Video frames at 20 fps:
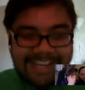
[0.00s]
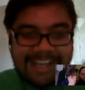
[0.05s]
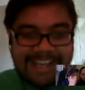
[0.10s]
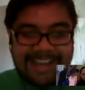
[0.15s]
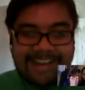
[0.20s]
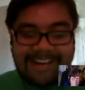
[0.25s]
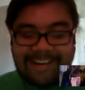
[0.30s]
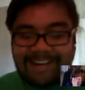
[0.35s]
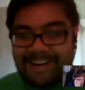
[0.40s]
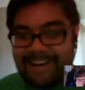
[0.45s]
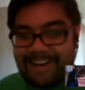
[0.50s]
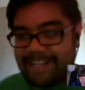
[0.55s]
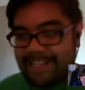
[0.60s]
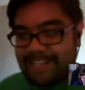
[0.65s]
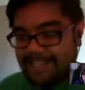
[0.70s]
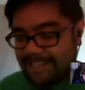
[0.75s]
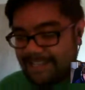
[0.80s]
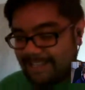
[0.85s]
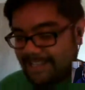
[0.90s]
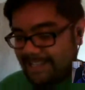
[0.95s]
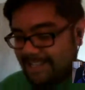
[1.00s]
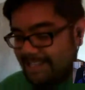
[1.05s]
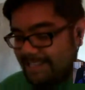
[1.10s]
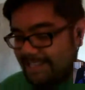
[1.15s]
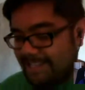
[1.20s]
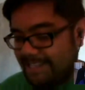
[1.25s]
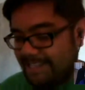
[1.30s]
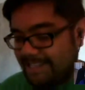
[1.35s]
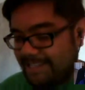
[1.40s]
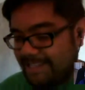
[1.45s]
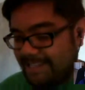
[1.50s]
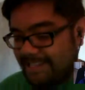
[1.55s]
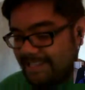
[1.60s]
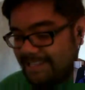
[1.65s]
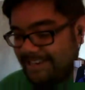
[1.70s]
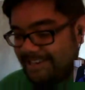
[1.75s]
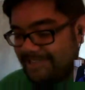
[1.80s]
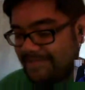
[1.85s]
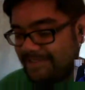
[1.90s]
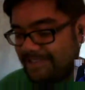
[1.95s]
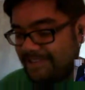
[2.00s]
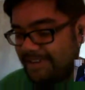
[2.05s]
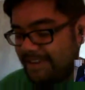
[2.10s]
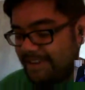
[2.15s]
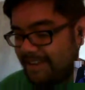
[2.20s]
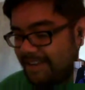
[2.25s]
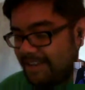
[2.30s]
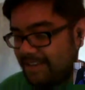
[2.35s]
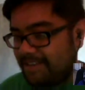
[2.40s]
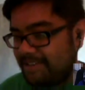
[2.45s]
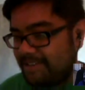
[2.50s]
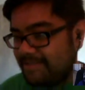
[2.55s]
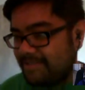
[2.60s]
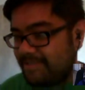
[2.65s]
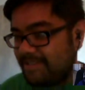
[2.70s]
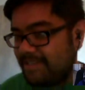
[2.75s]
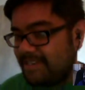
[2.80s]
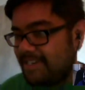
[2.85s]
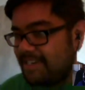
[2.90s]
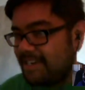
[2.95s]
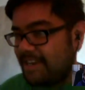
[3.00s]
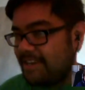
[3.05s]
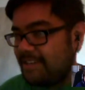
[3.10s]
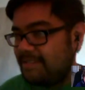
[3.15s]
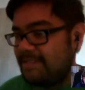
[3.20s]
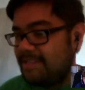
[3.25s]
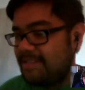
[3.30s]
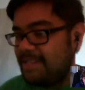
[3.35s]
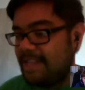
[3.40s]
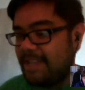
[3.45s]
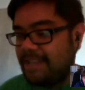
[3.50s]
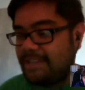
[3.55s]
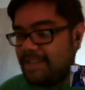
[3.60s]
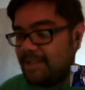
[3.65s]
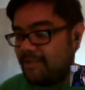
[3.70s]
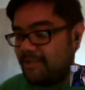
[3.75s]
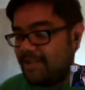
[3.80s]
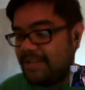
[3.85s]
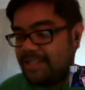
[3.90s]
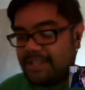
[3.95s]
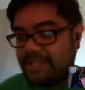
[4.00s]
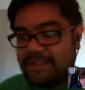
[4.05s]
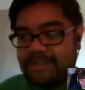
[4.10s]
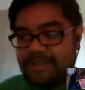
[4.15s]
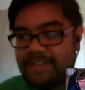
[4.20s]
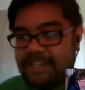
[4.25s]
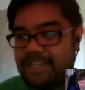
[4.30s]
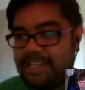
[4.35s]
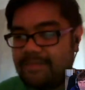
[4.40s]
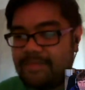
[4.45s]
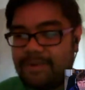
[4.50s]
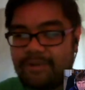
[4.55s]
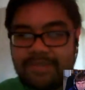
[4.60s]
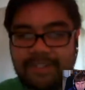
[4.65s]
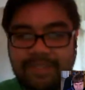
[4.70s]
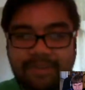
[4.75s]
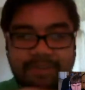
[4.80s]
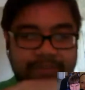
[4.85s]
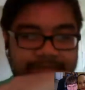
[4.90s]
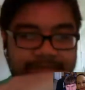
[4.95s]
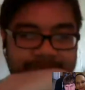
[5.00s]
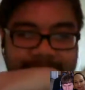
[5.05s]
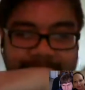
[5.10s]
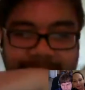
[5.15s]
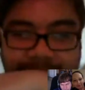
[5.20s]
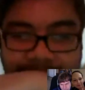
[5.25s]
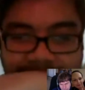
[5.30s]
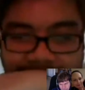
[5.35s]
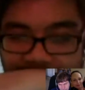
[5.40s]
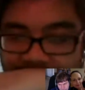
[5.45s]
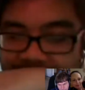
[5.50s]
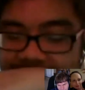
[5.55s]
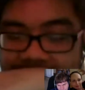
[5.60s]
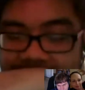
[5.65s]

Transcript: All right. So, Dear Maria, which I know that's an emo song from the. Okay.